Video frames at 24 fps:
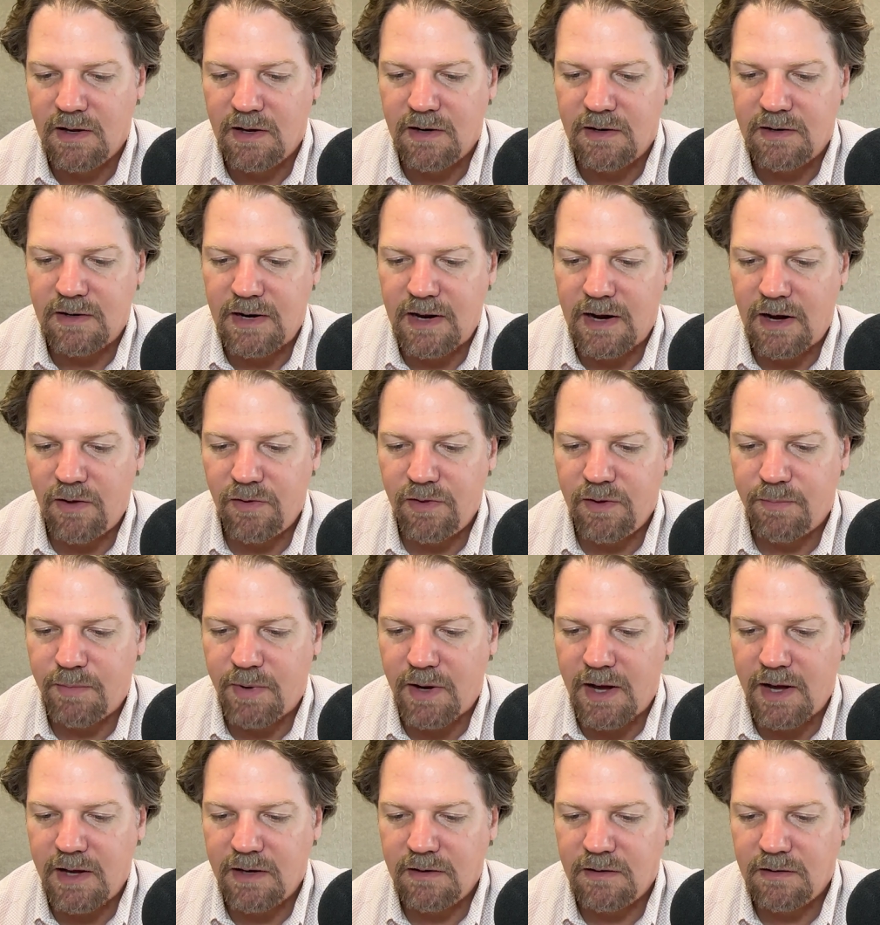Now the
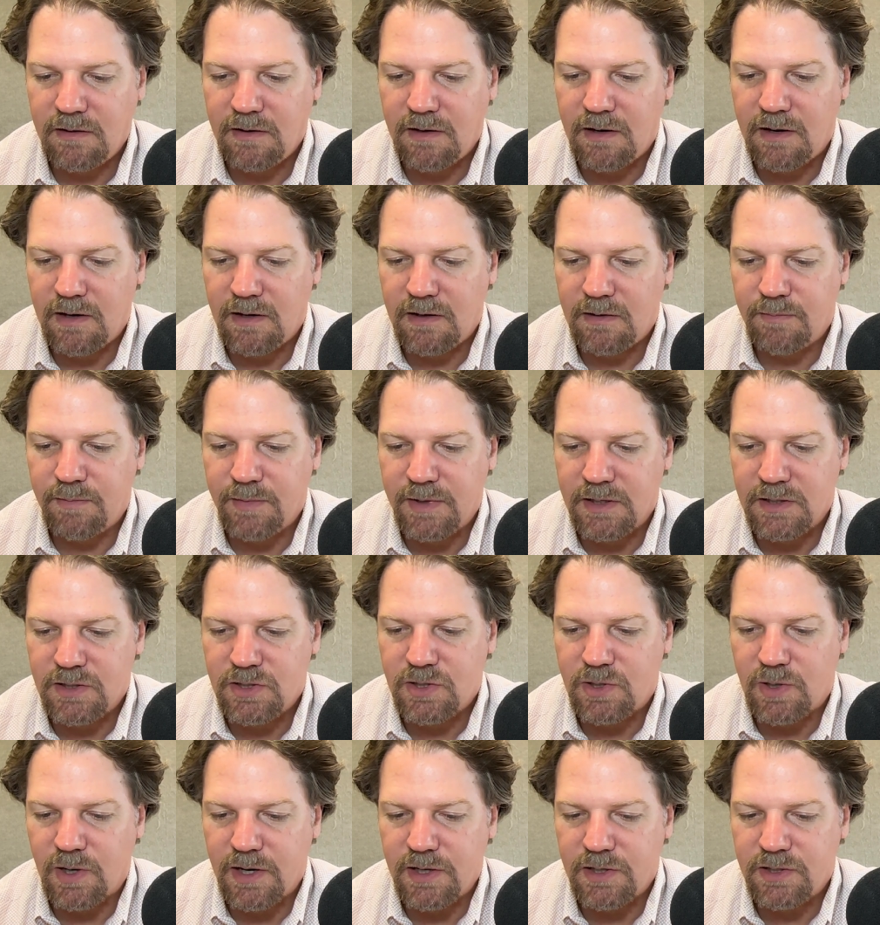Biden
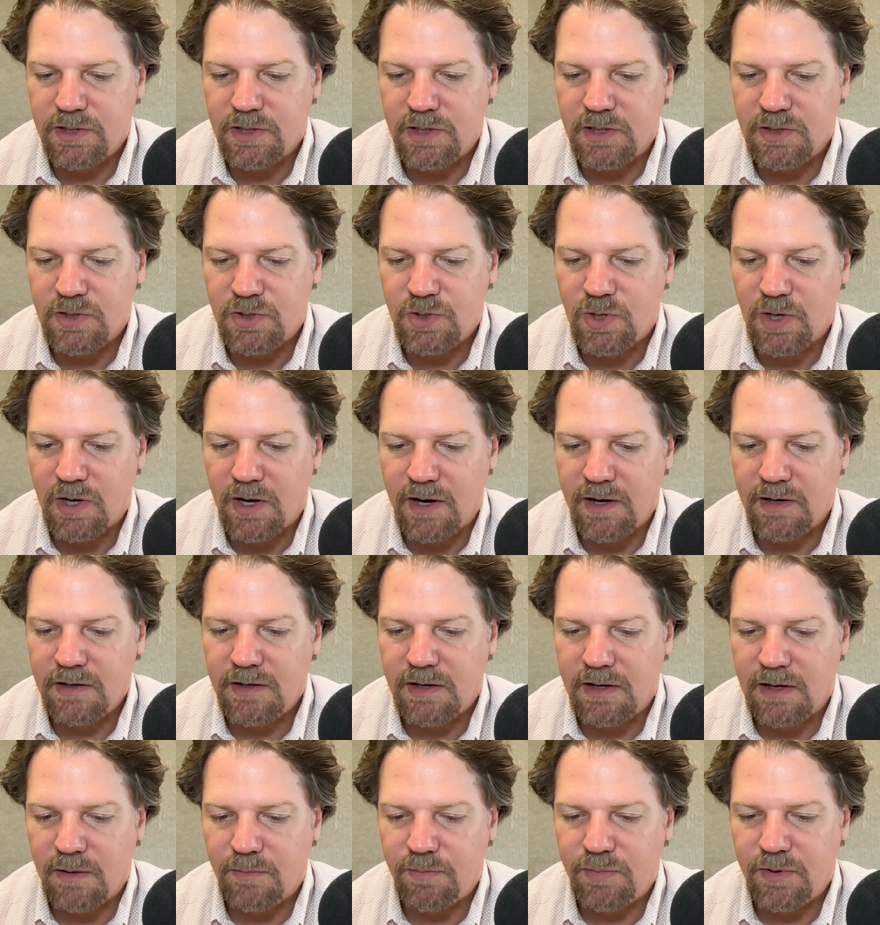administration is trying to
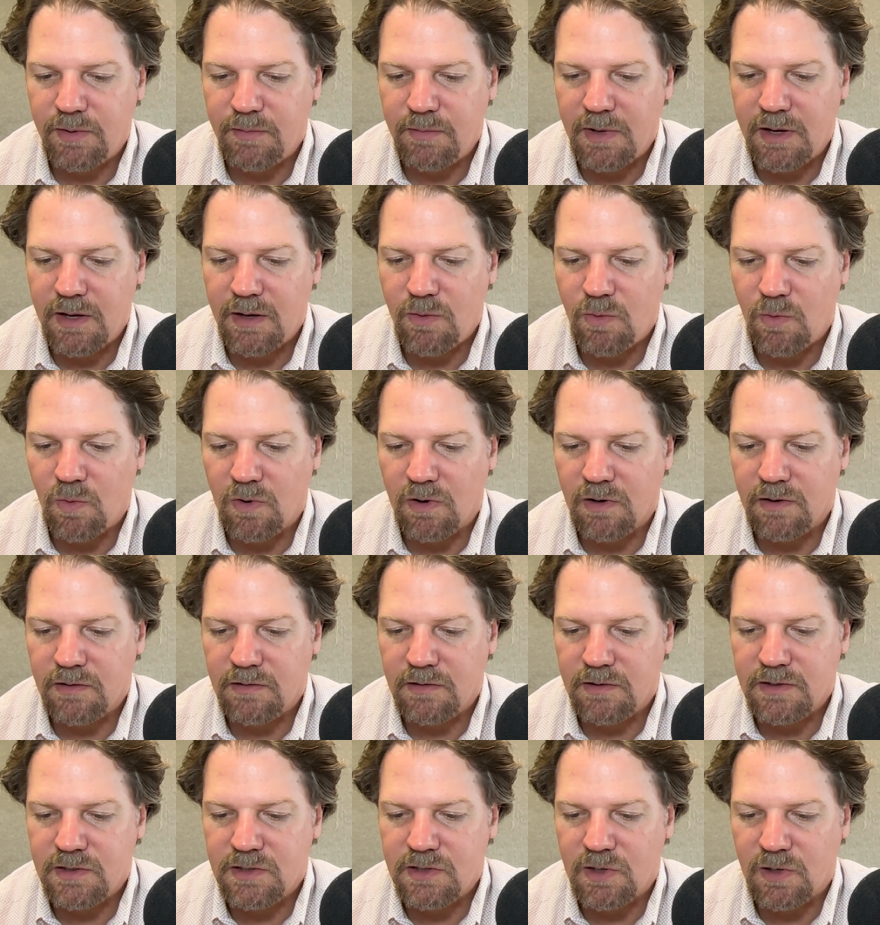implement
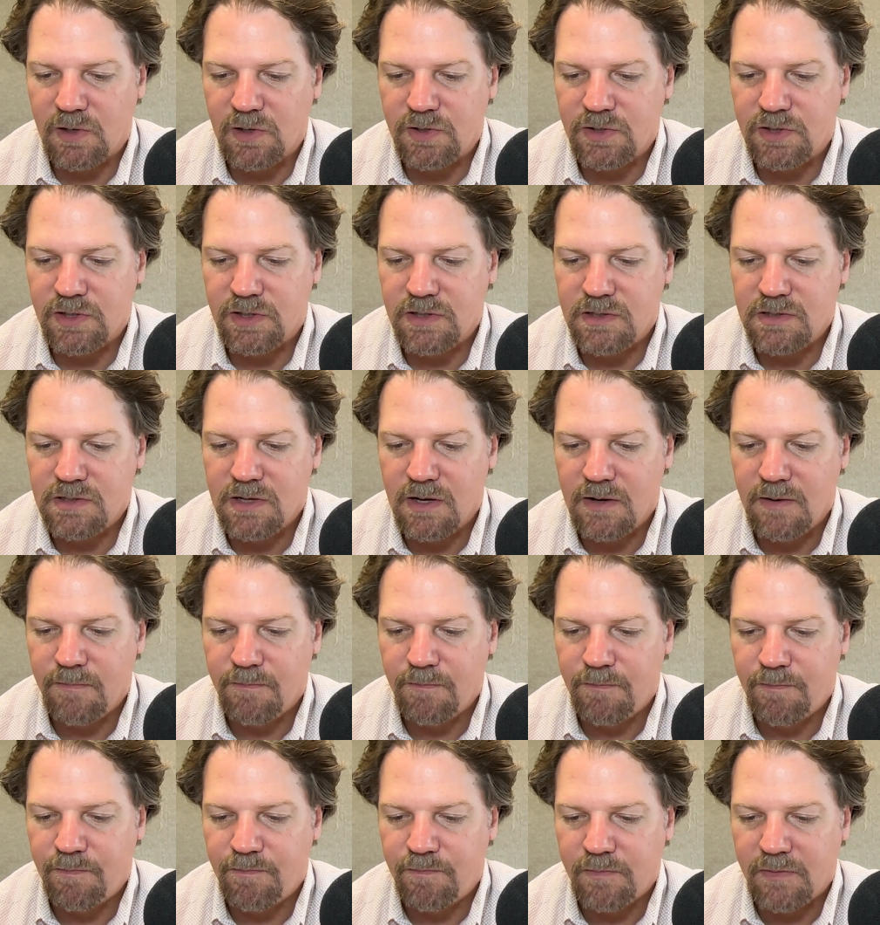warrantless searches
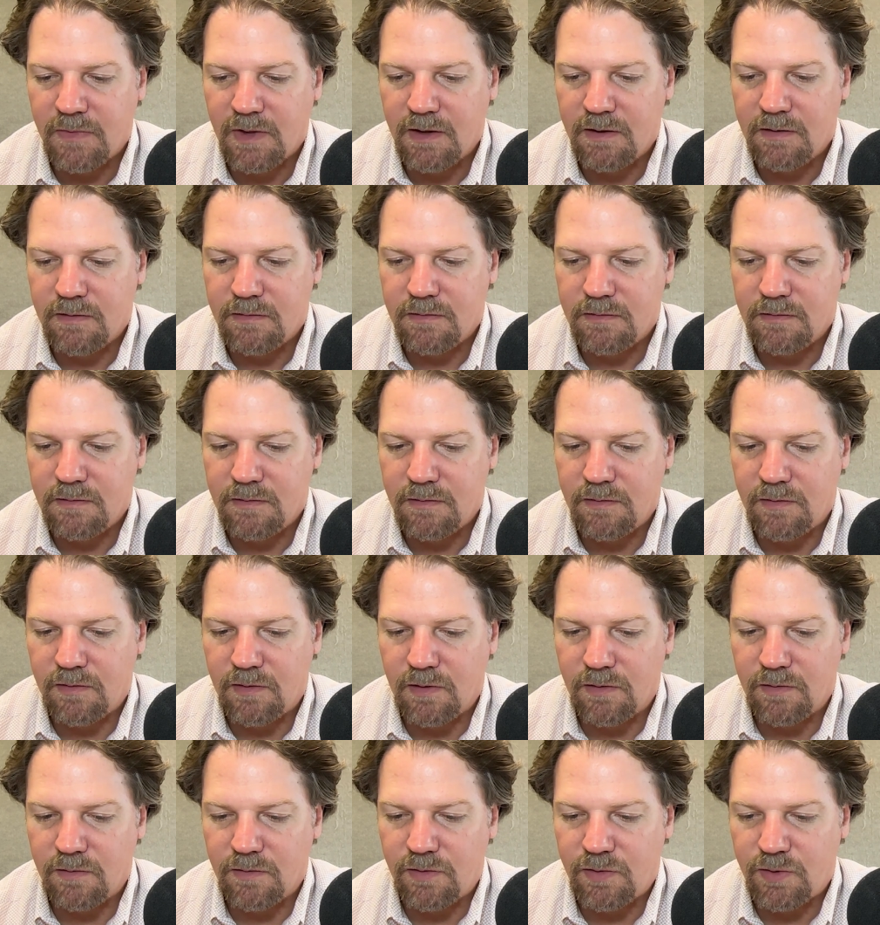
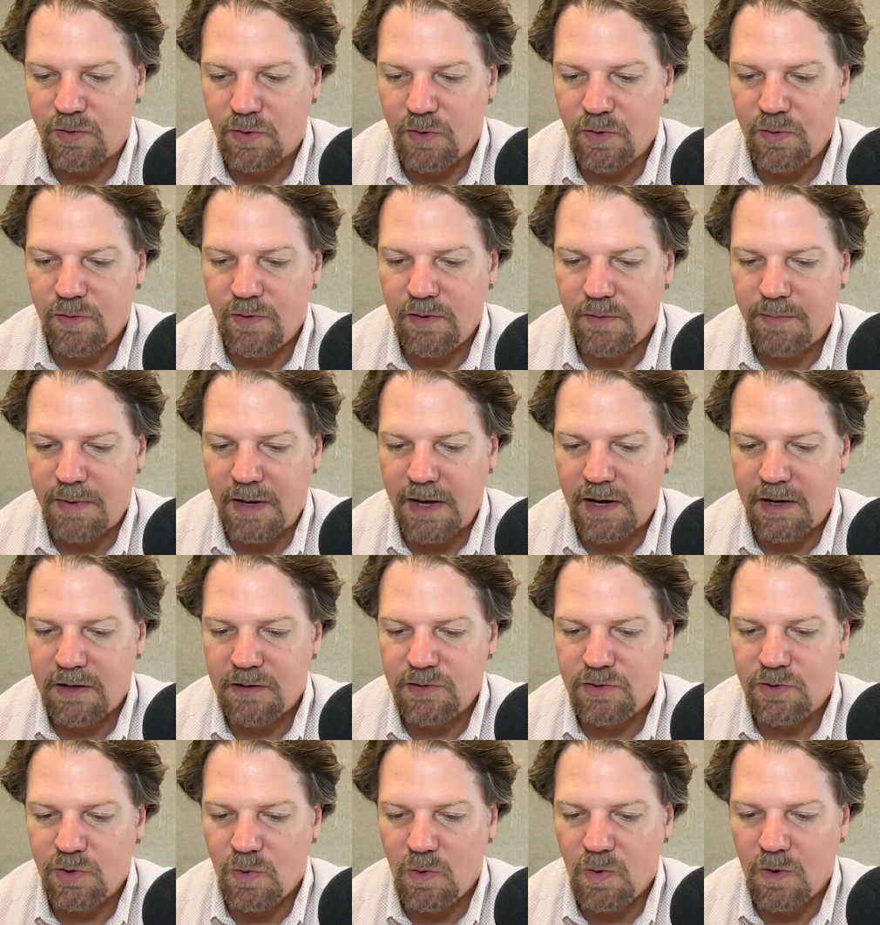through the back
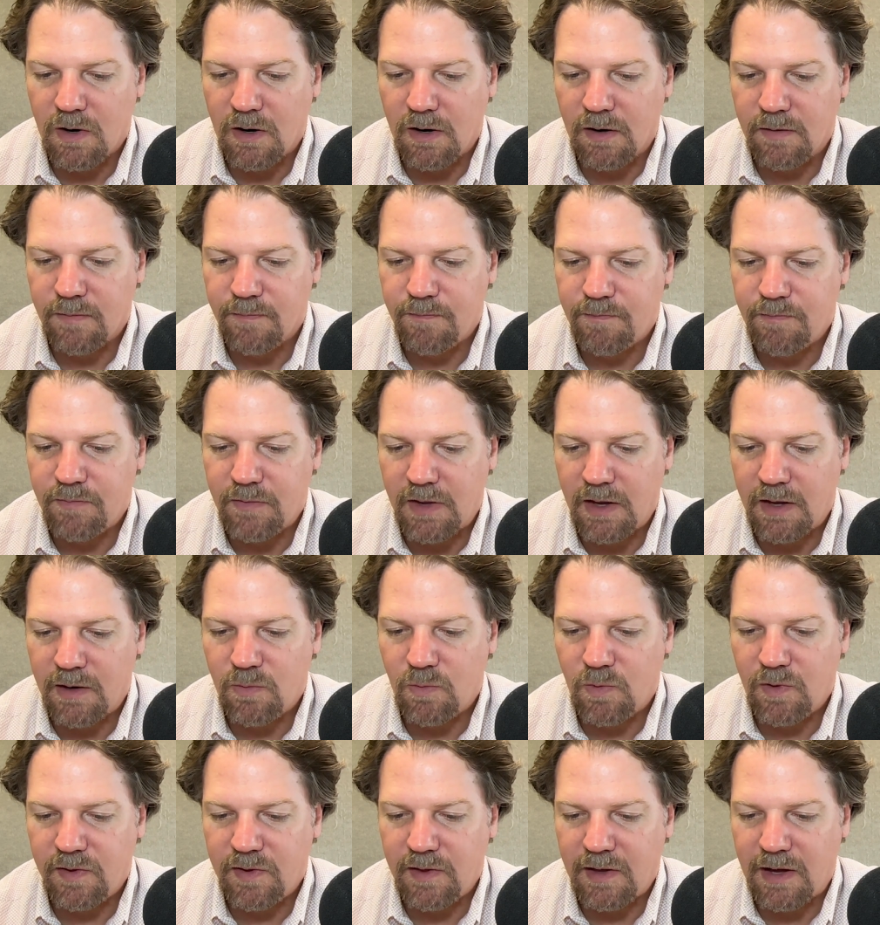door and
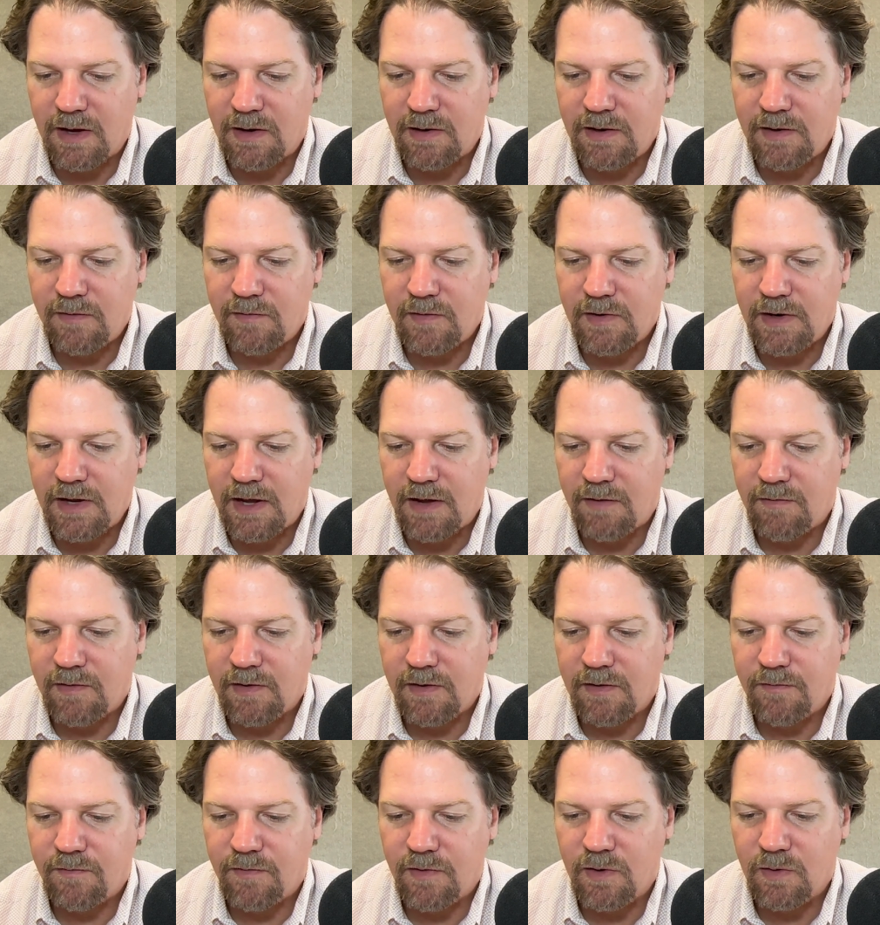without even having
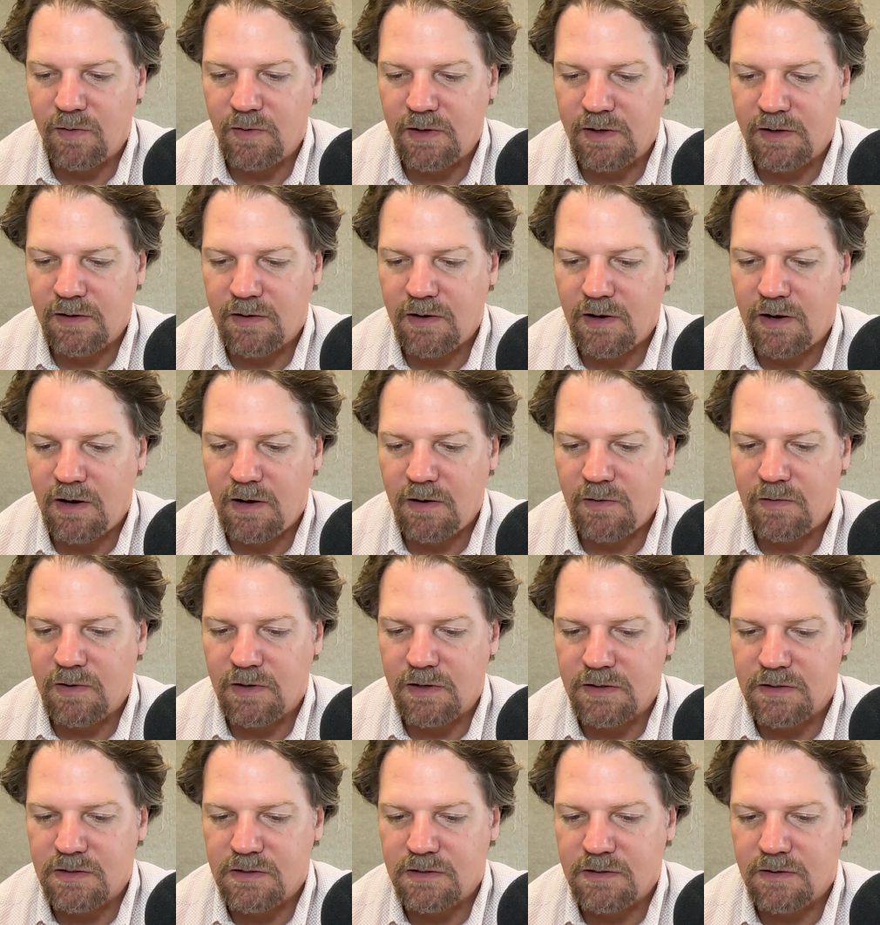a vote in
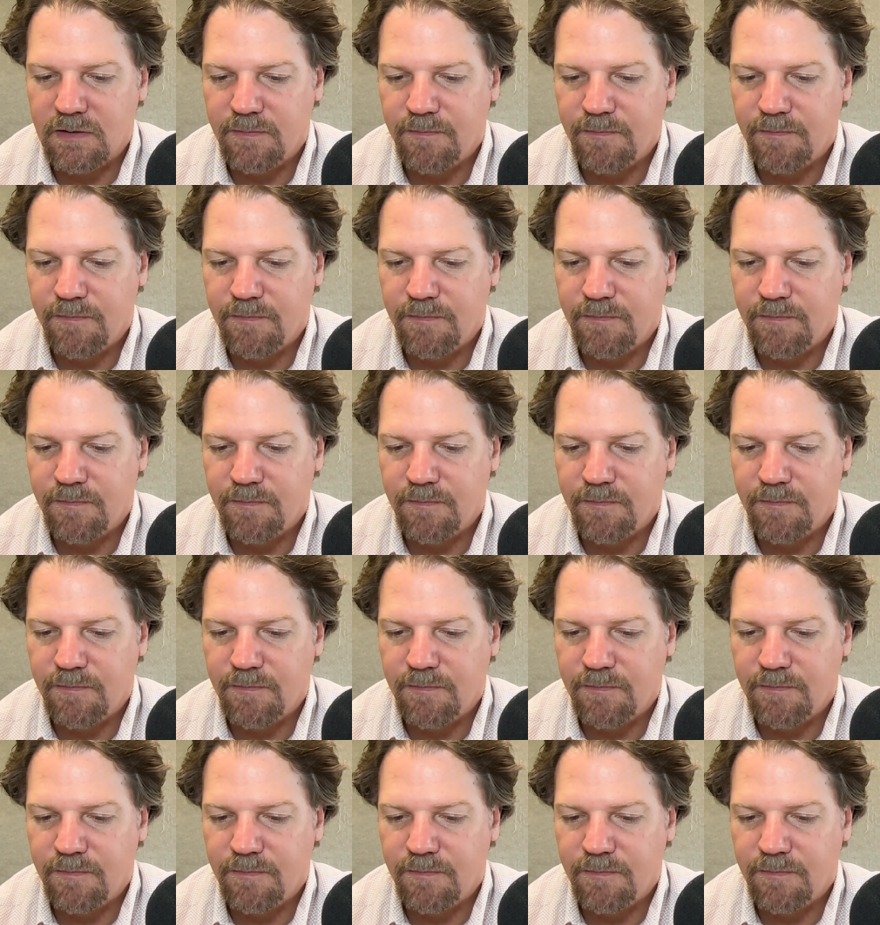Congress.